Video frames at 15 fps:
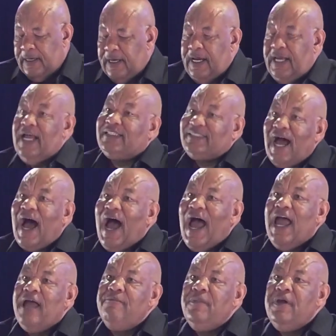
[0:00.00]
in a
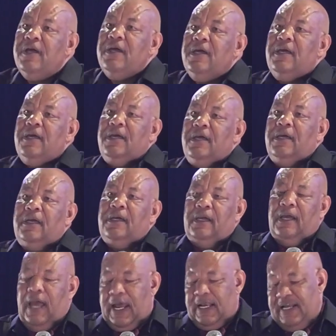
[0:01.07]
time
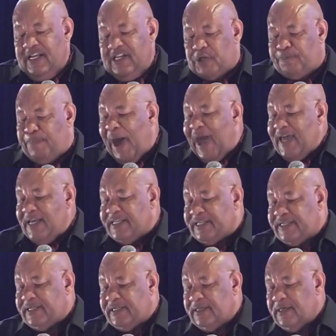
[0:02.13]
and in
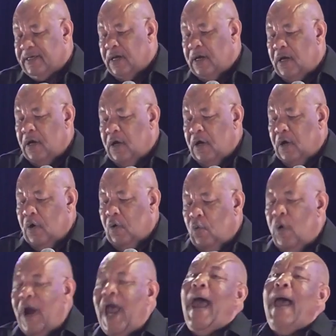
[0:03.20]
space
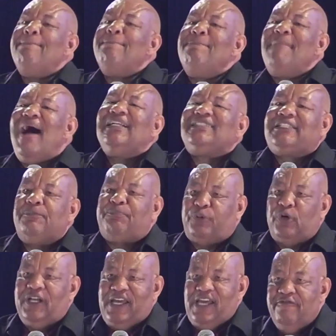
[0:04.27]
where
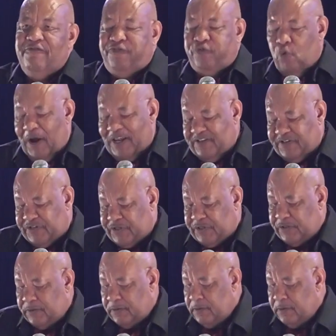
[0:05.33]
multiple influence